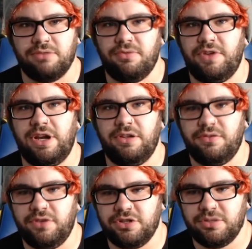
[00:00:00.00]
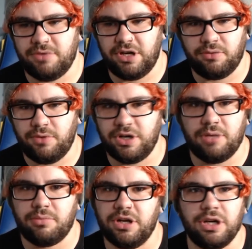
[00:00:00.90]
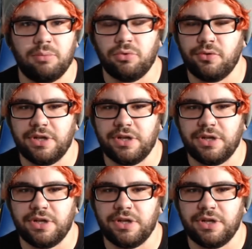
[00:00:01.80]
Guess we'll find out in the future, but I just wanted to bring it up real